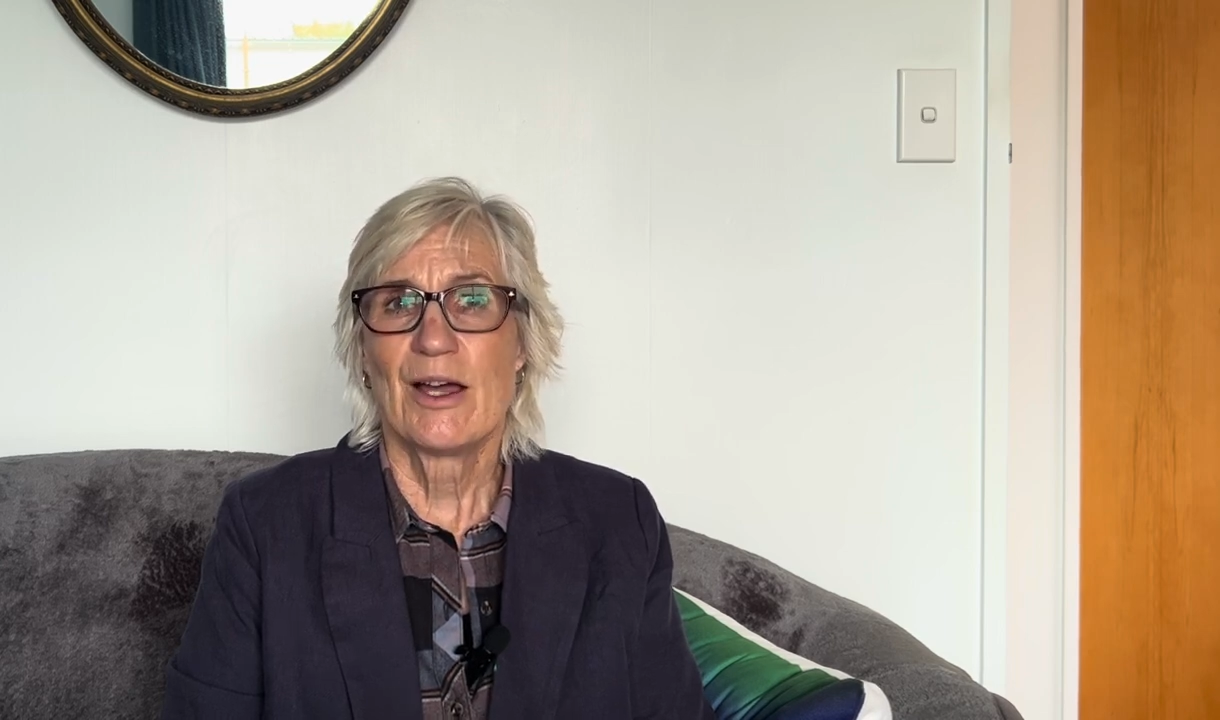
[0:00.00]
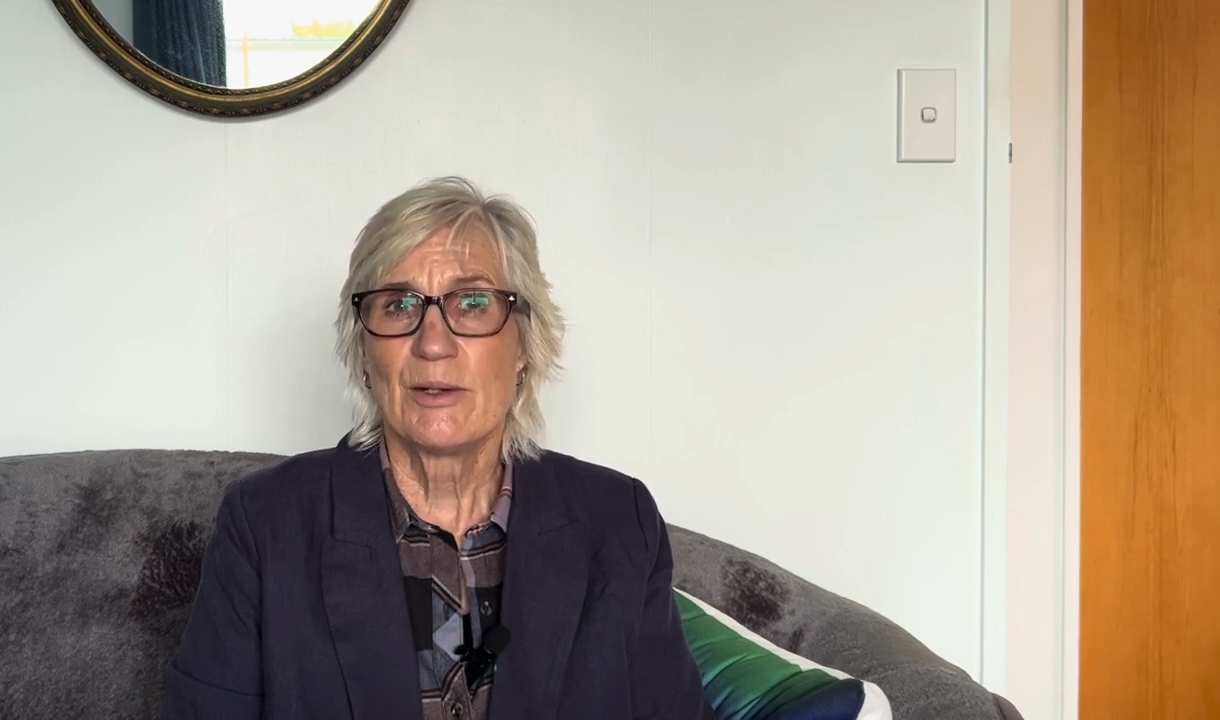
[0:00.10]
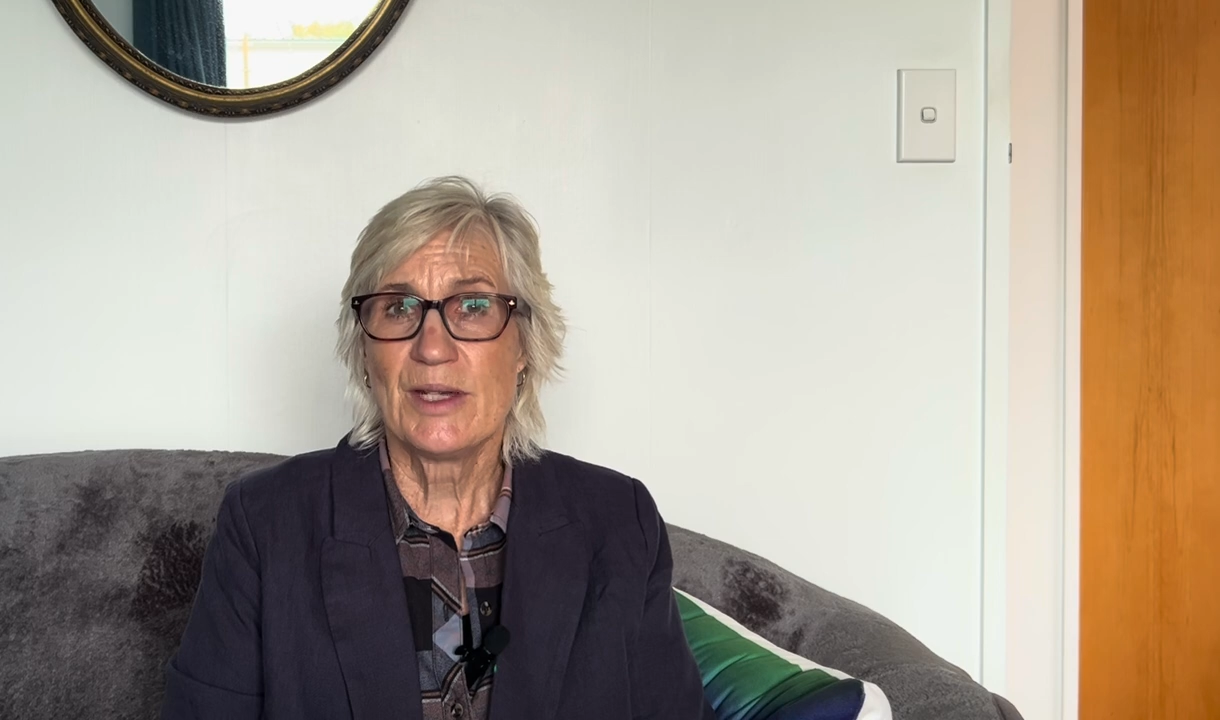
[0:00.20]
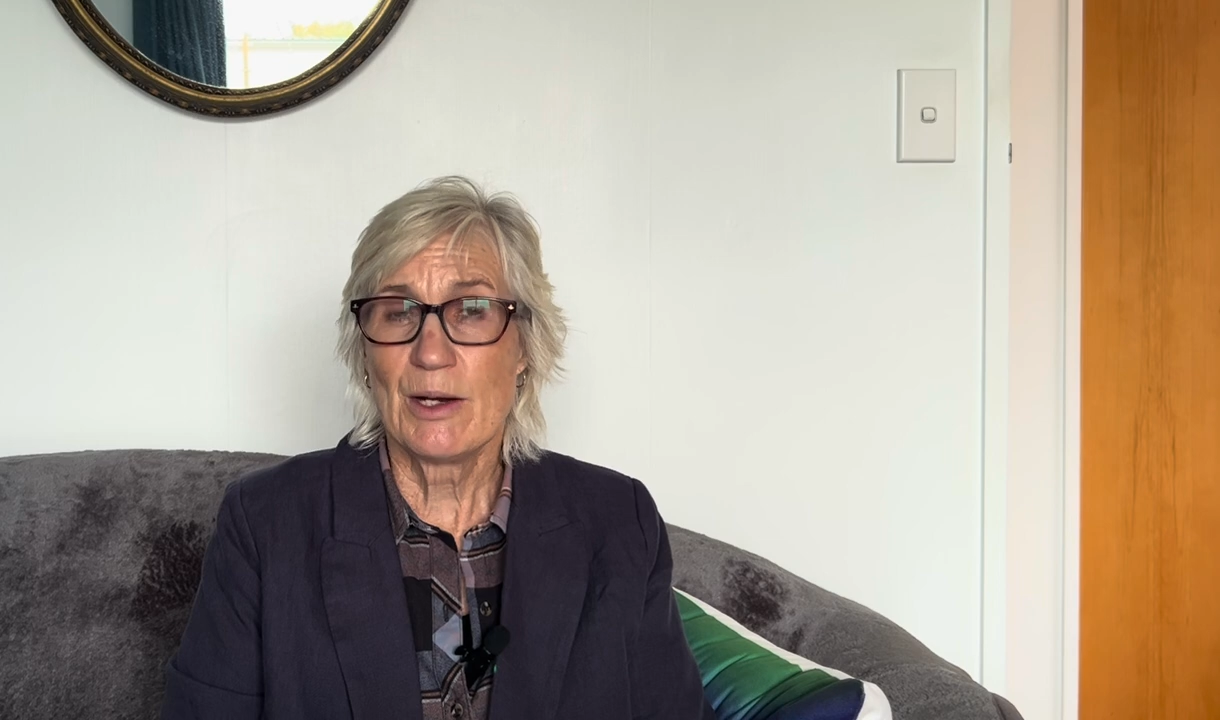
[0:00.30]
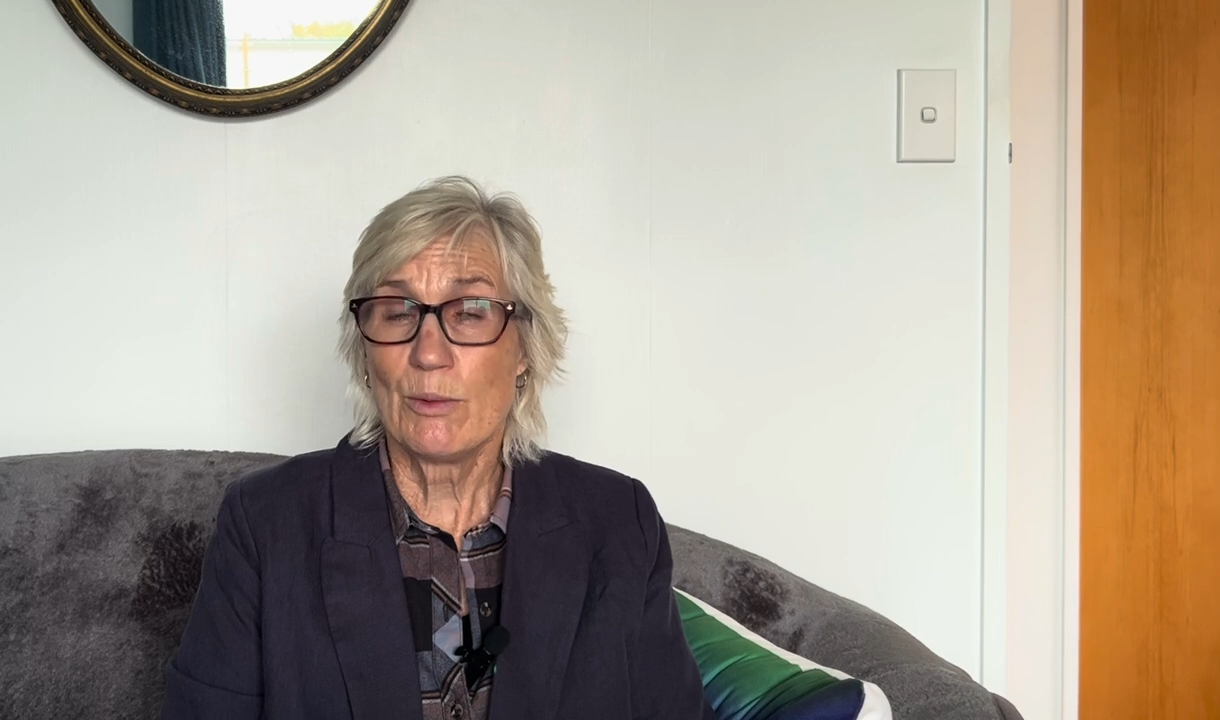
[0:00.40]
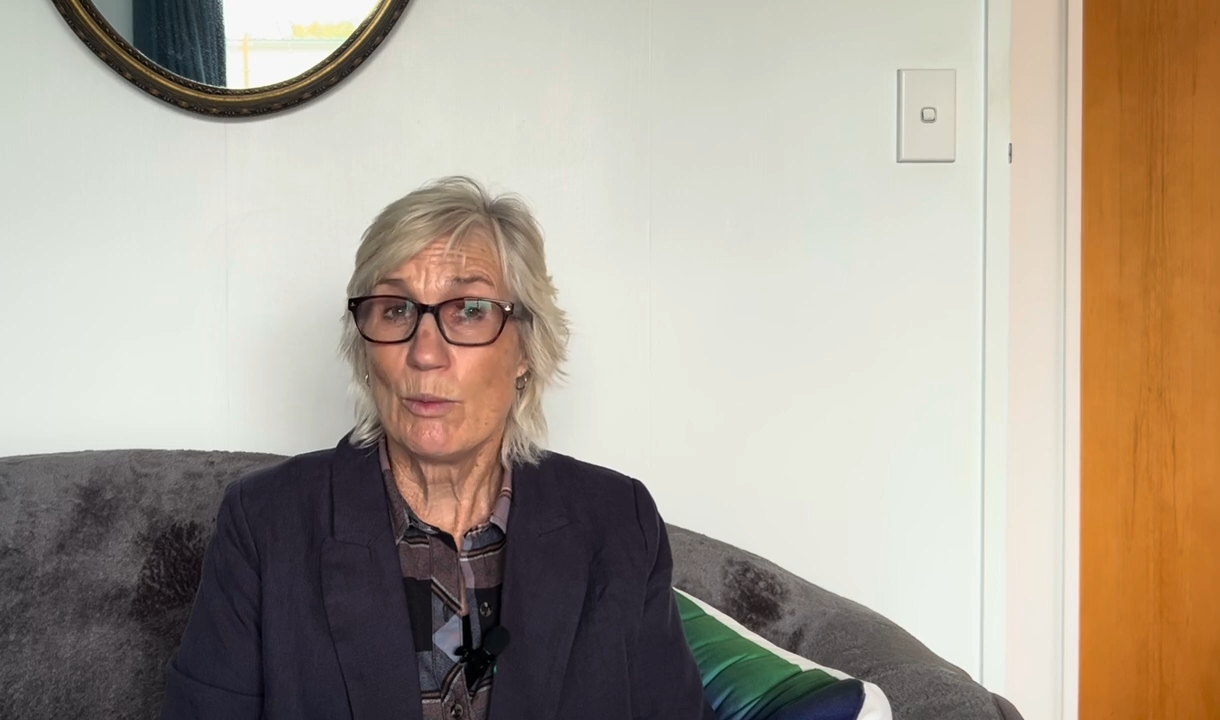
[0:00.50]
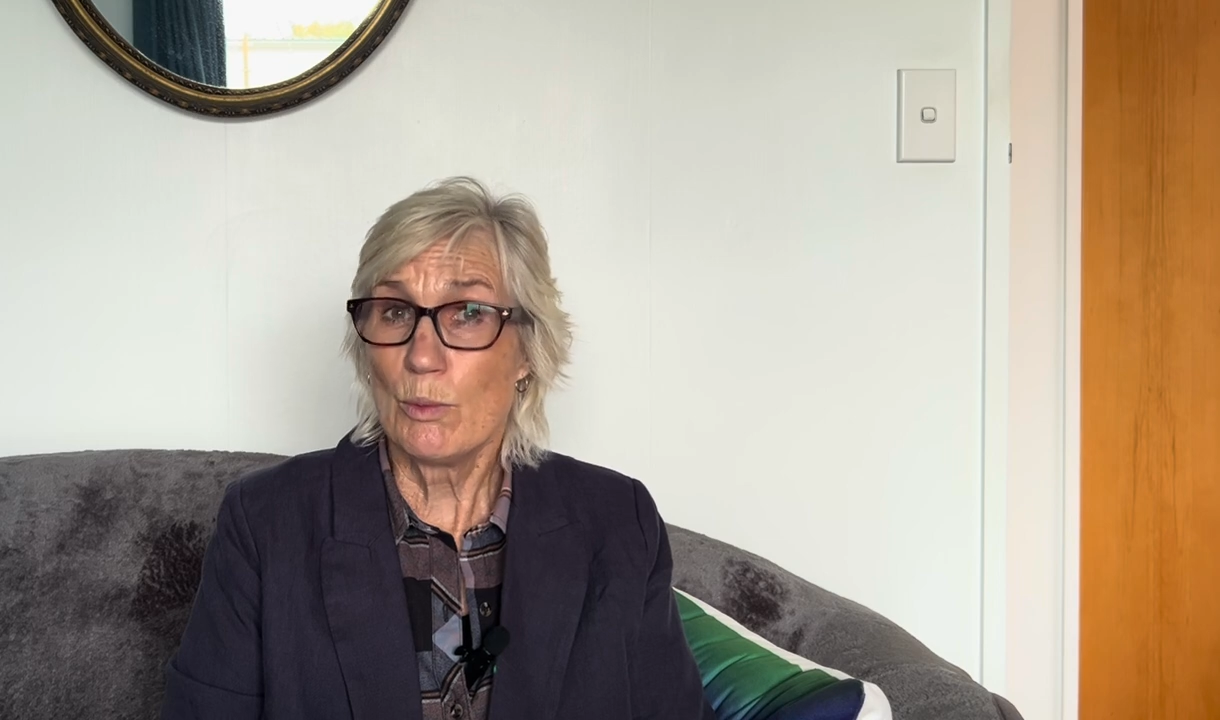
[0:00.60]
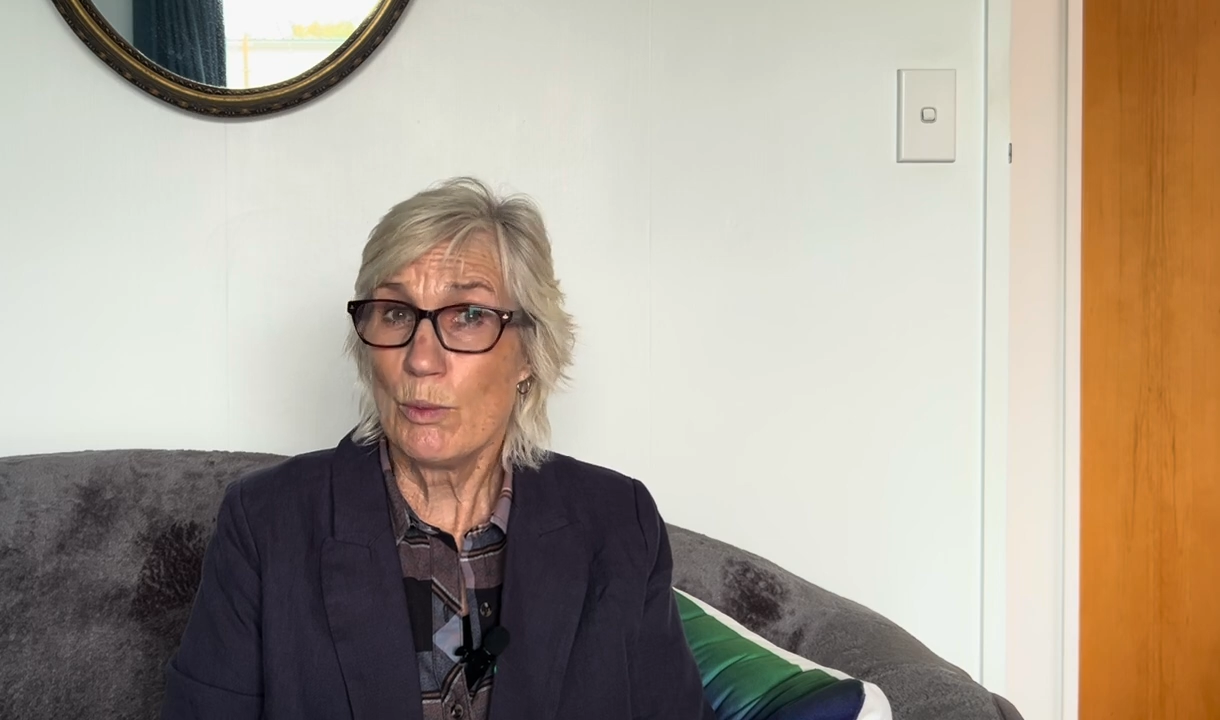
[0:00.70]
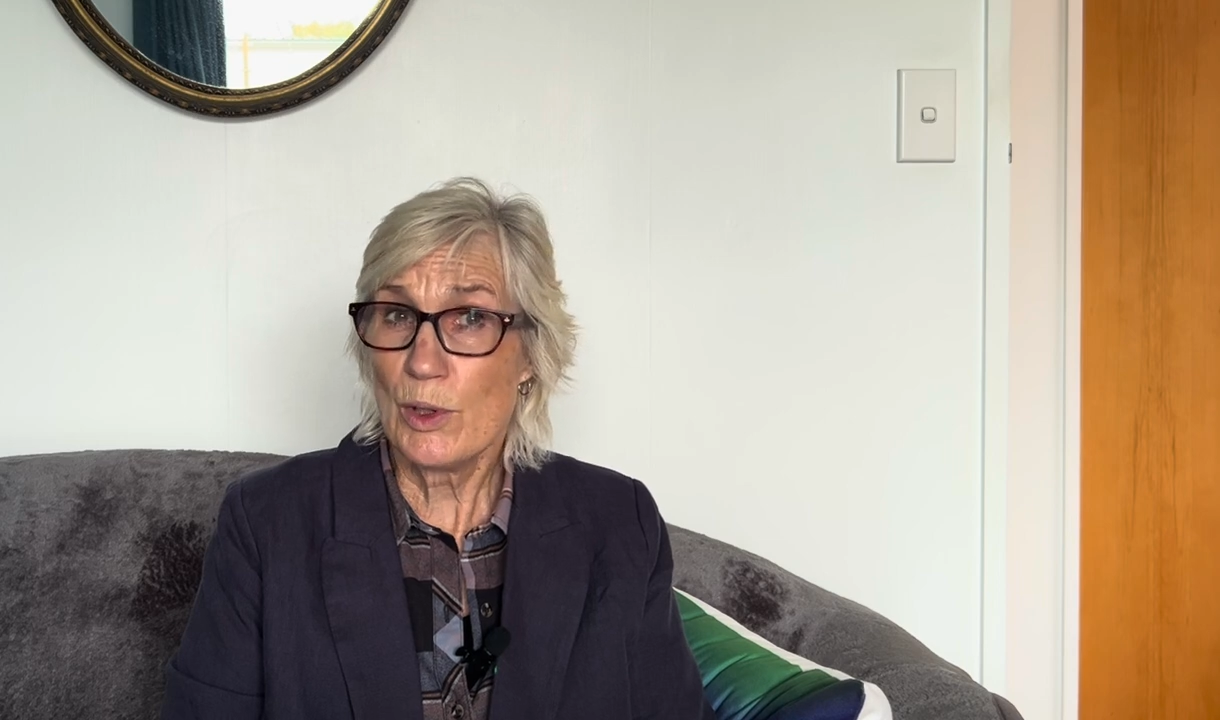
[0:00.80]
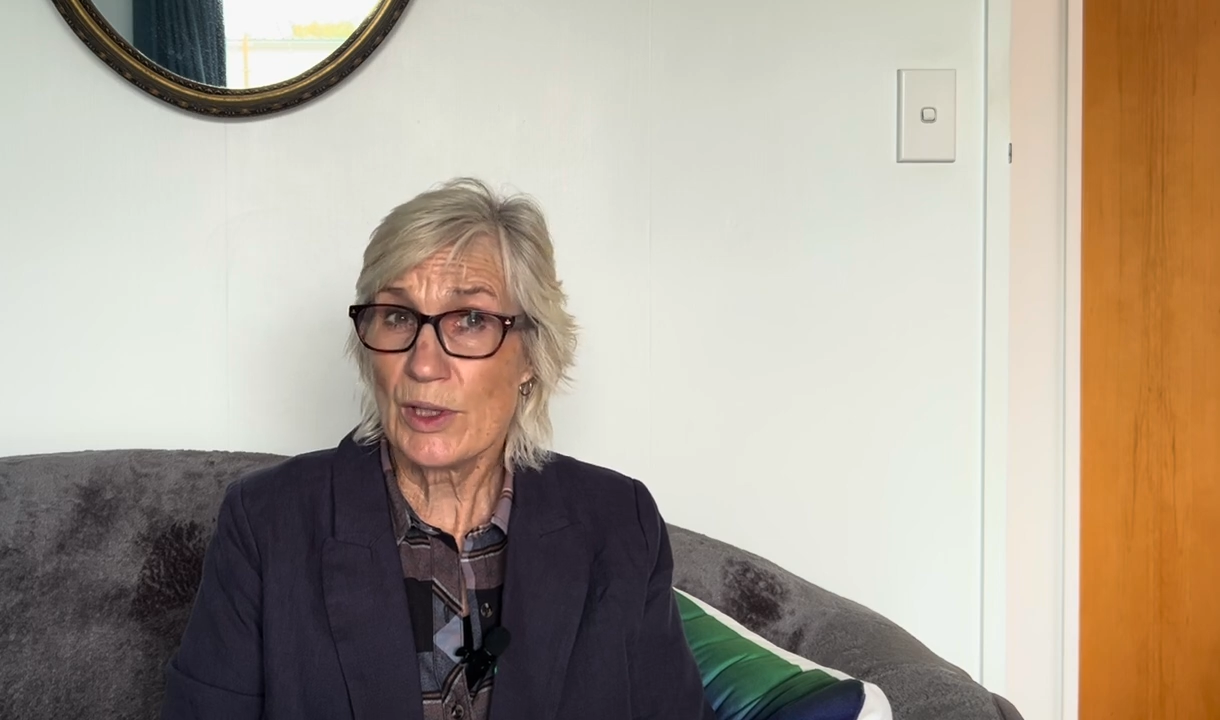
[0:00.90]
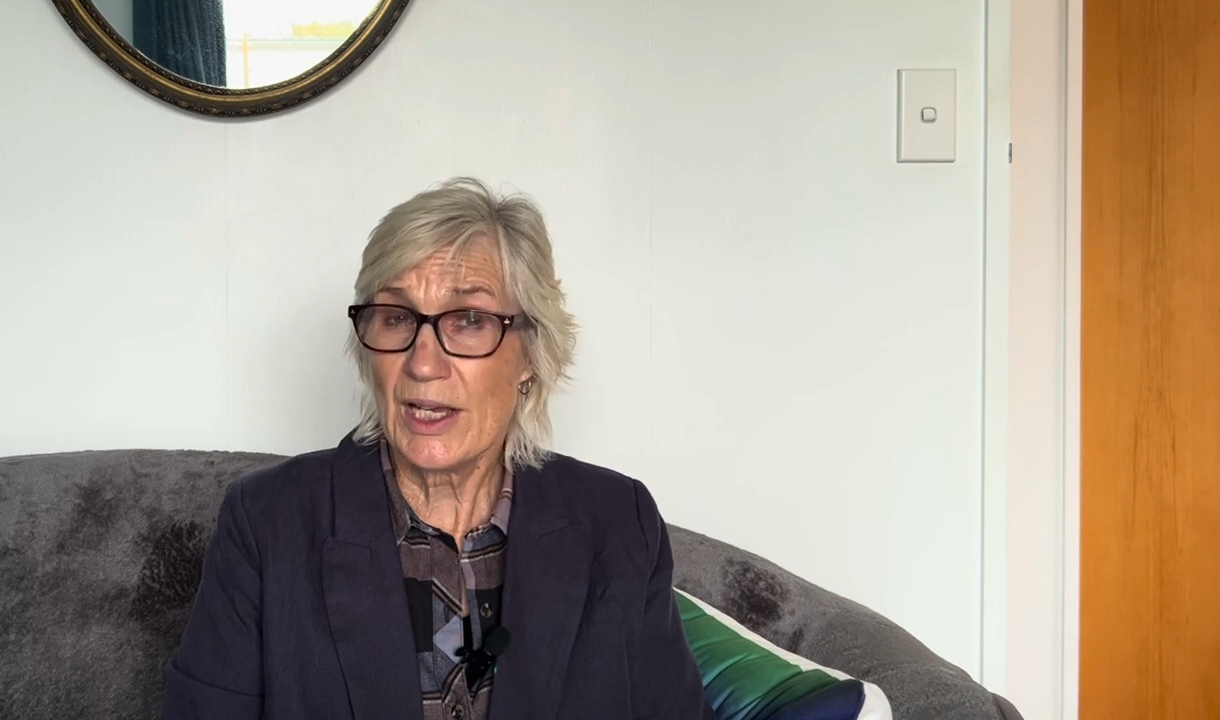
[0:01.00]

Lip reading: Now, what